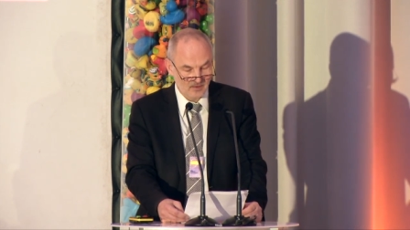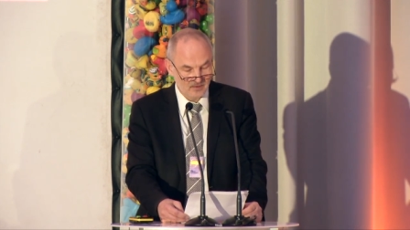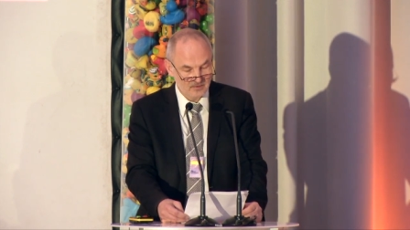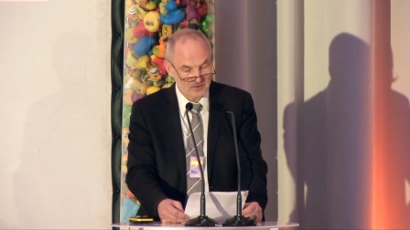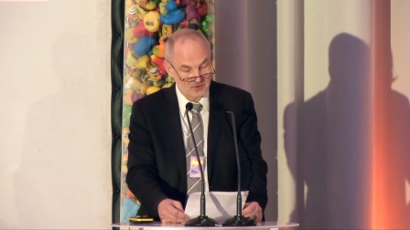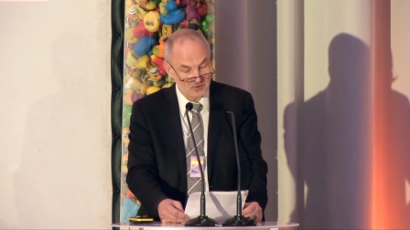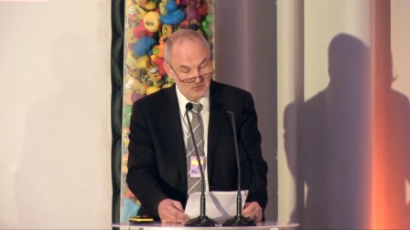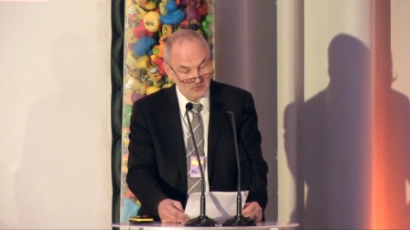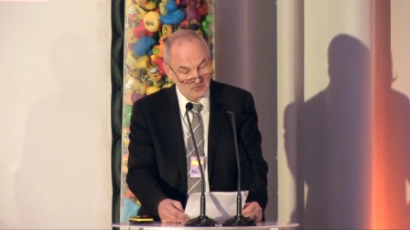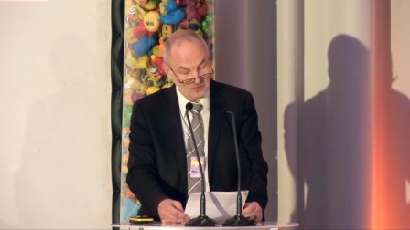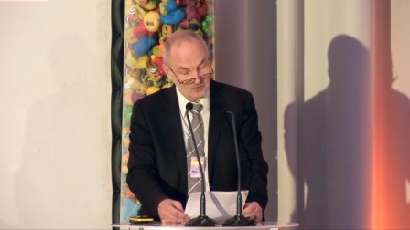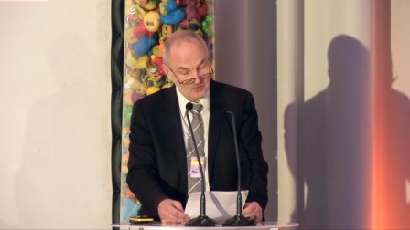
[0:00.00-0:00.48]

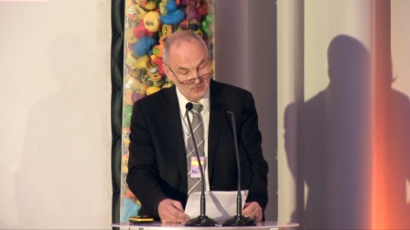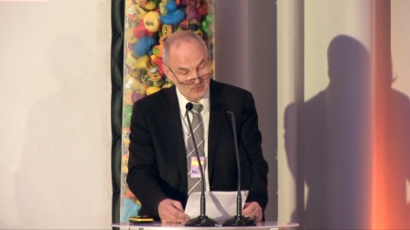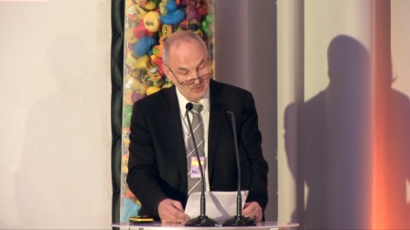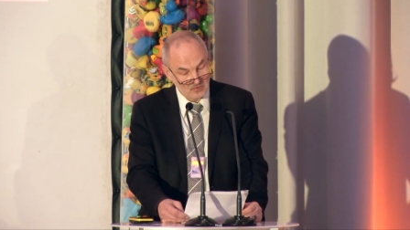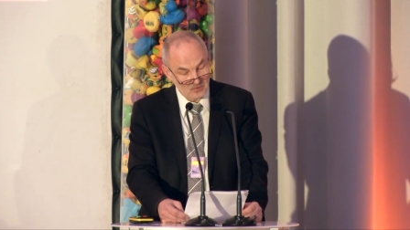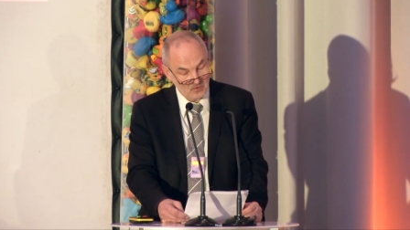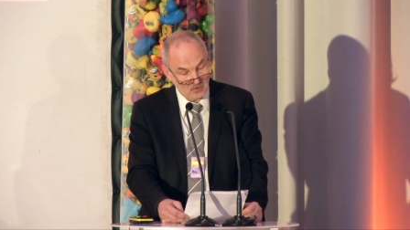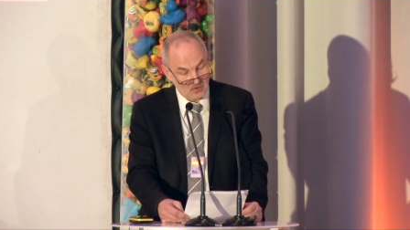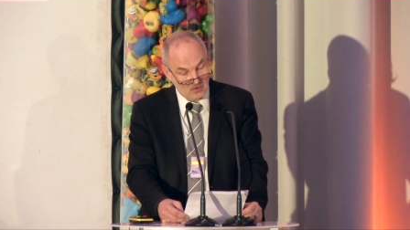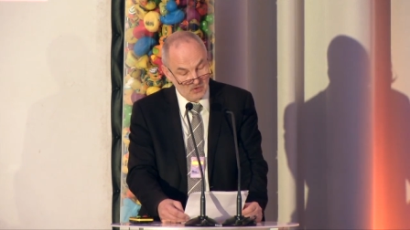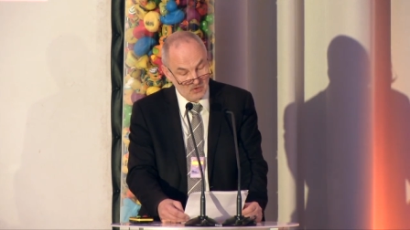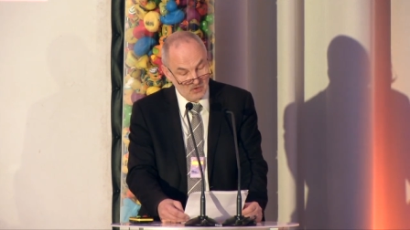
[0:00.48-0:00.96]
to
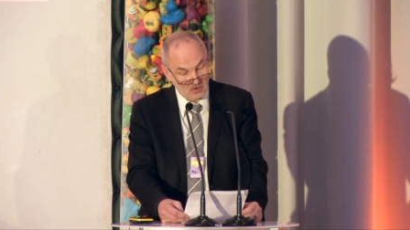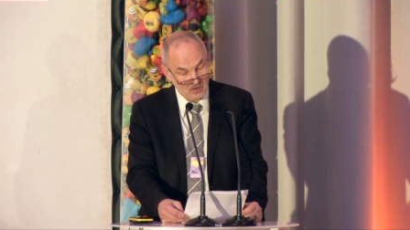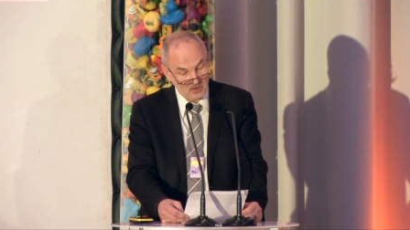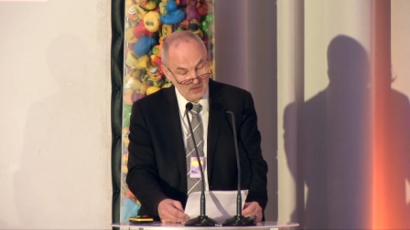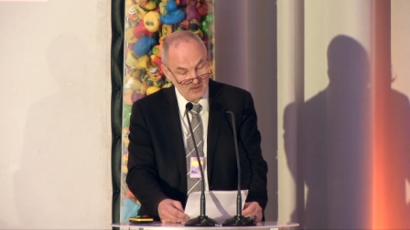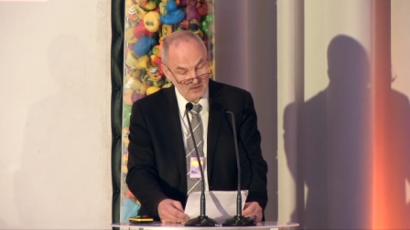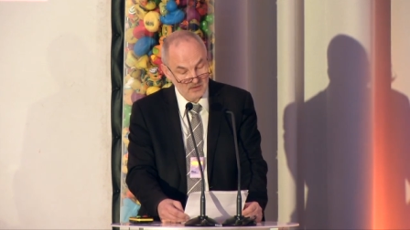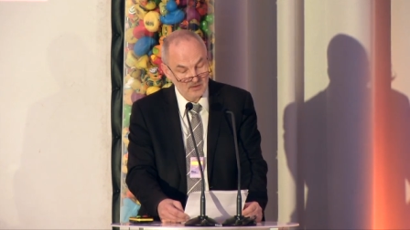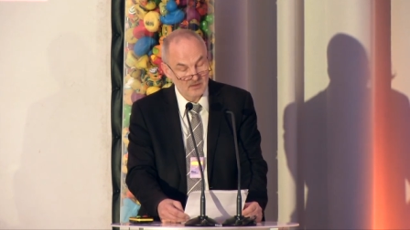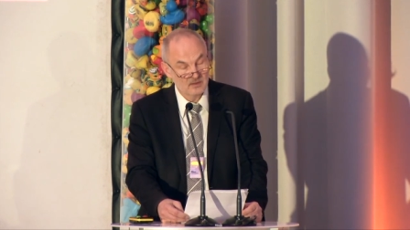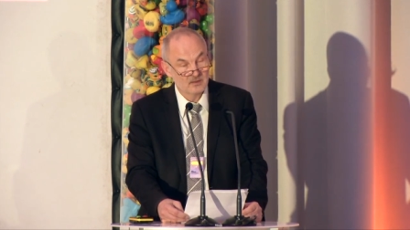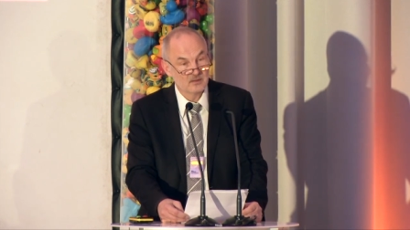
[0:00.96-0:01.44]
or
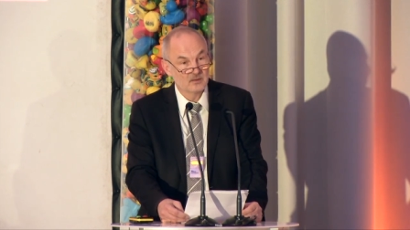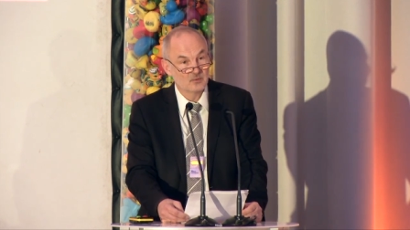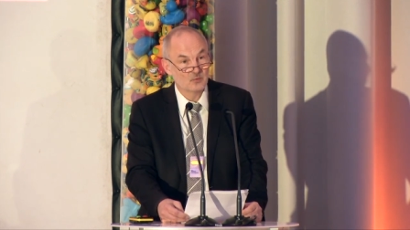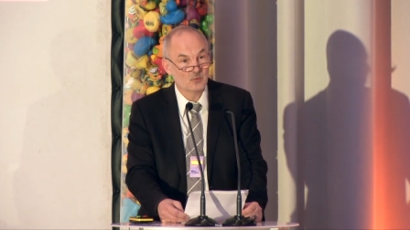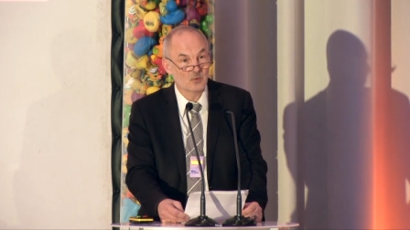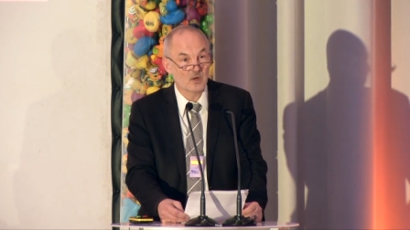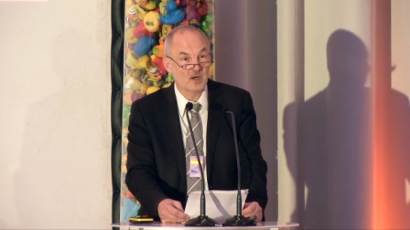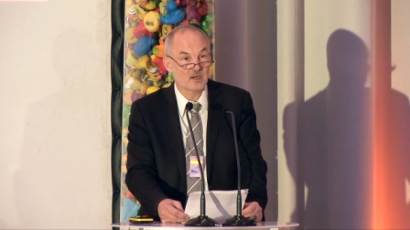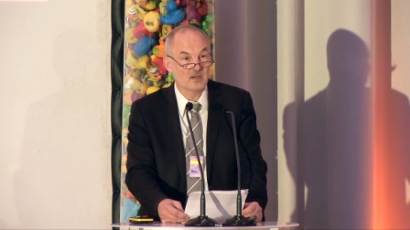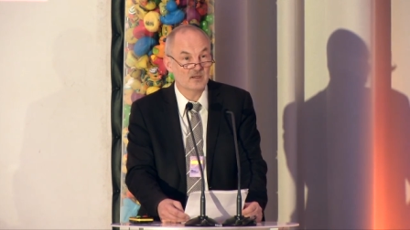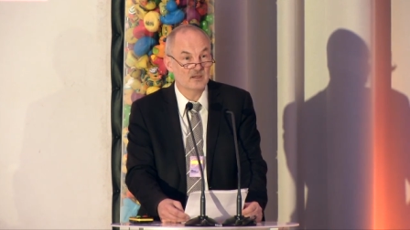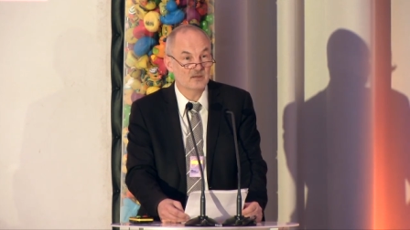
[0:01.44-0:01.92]

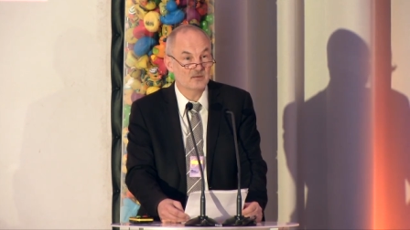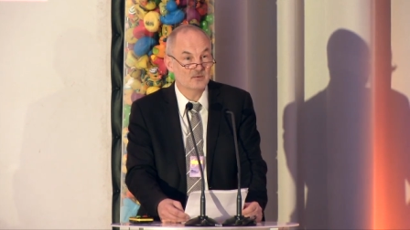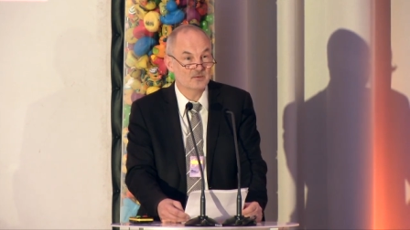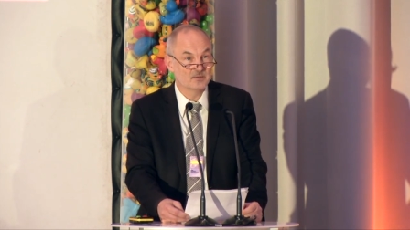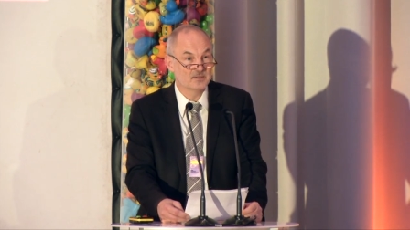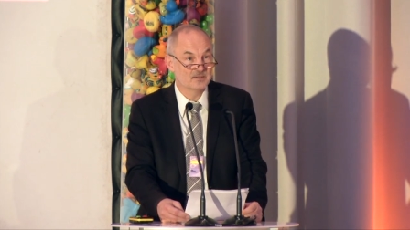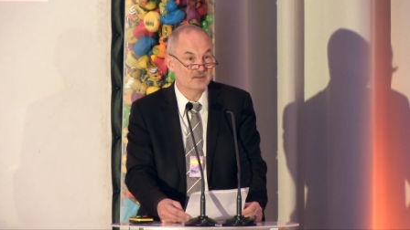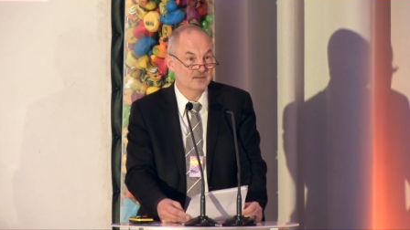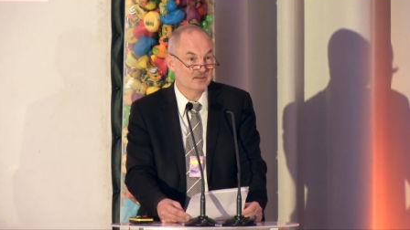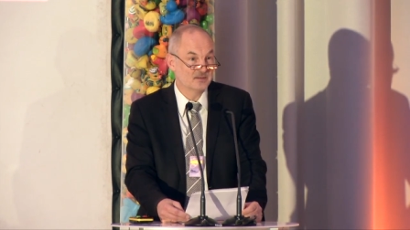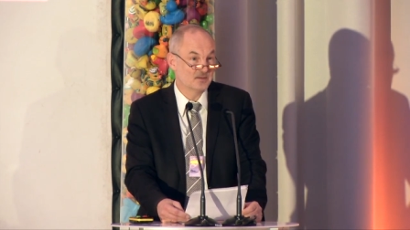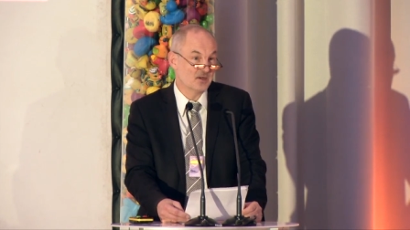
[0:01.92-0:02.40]
working with
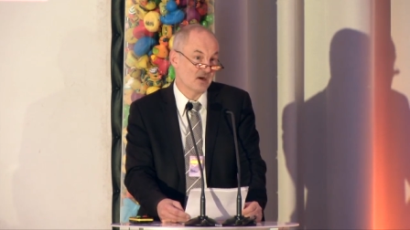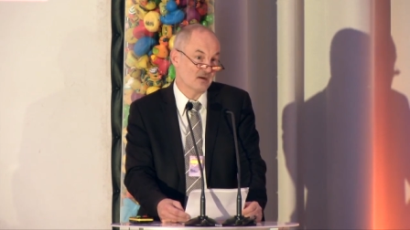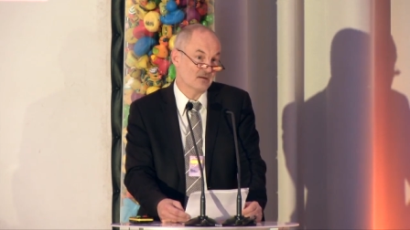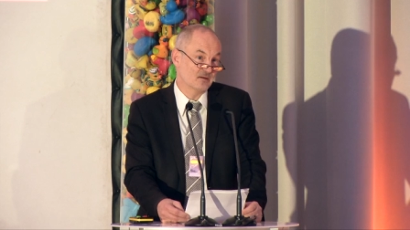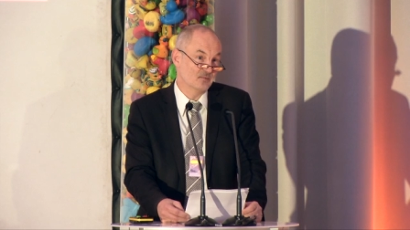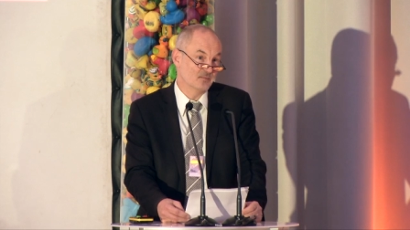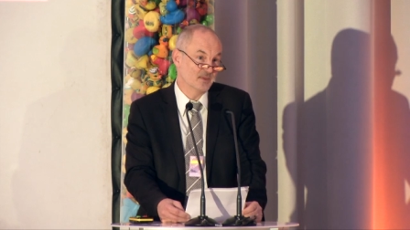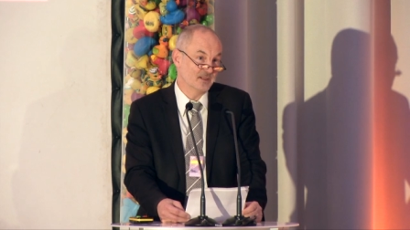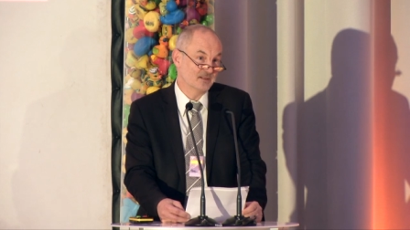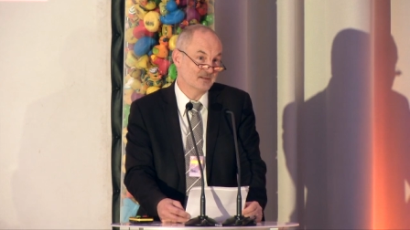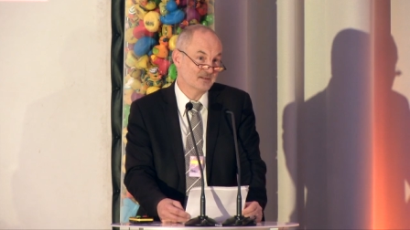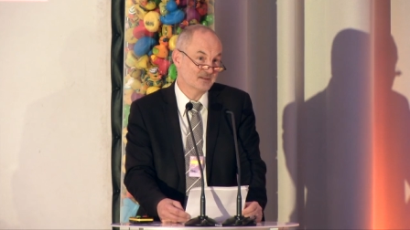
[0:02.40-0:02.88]

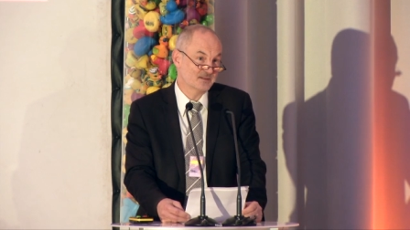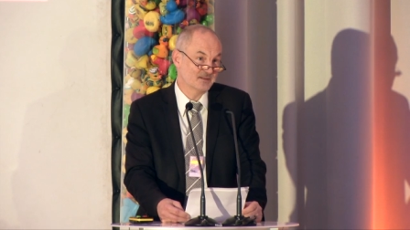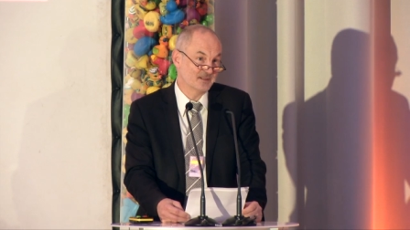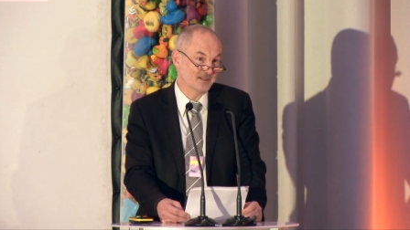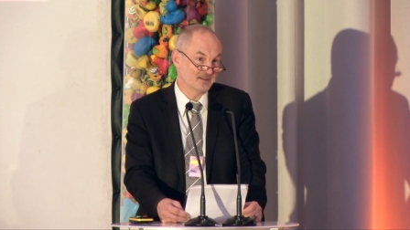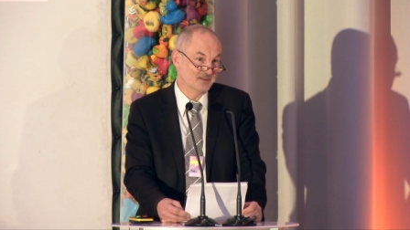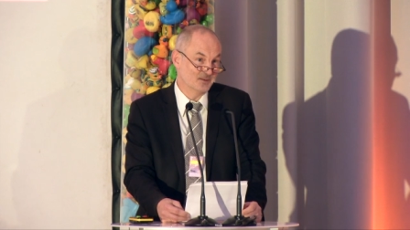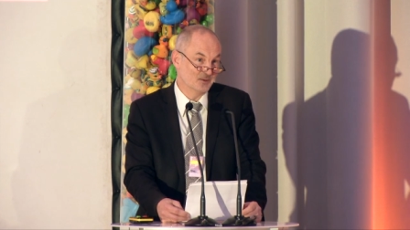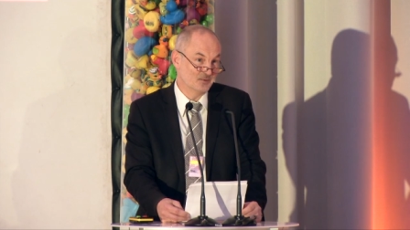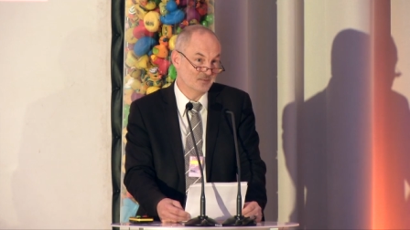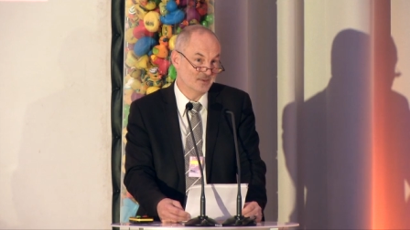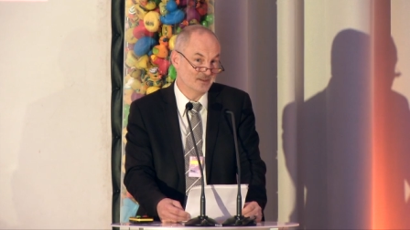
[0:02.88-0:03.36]
documents
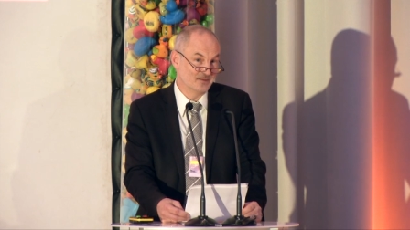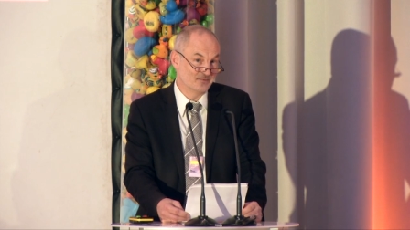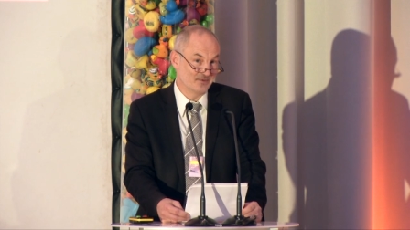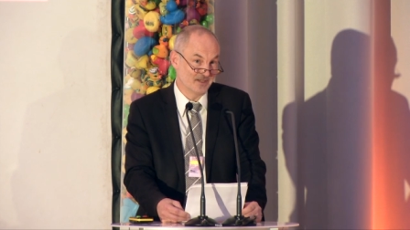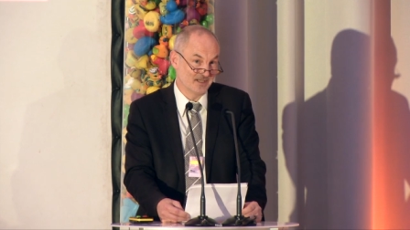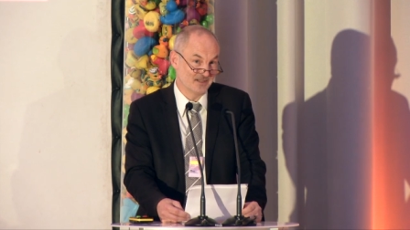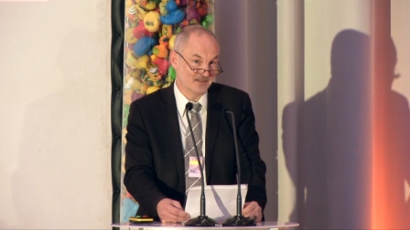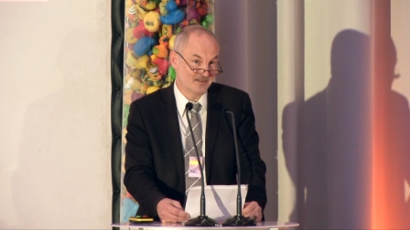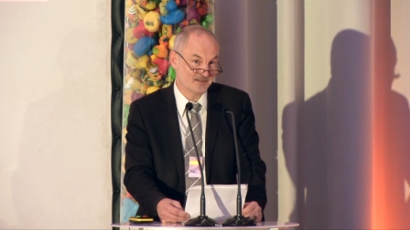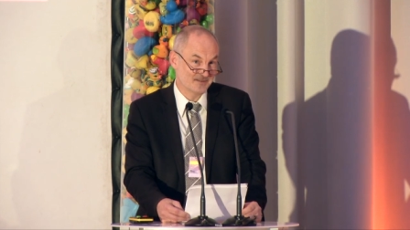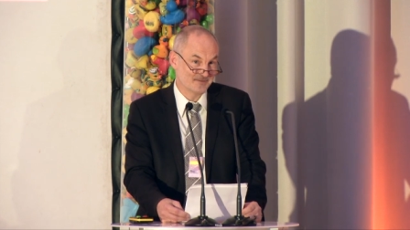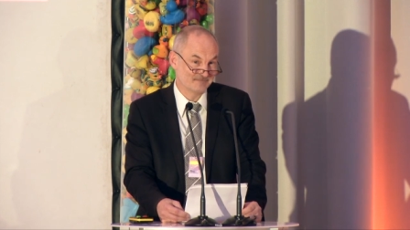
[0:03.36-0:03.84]
that nobody
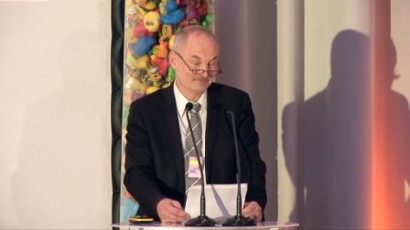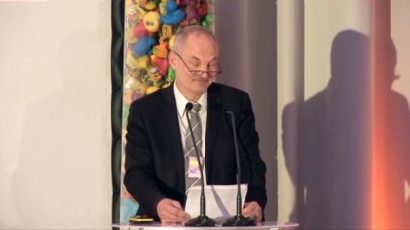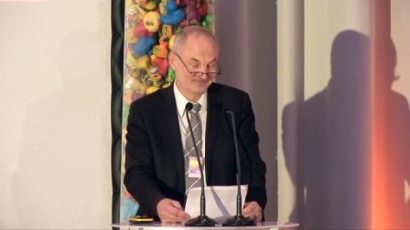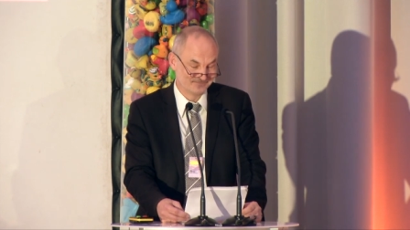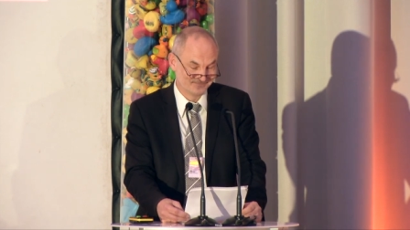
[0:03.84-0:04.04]
reads.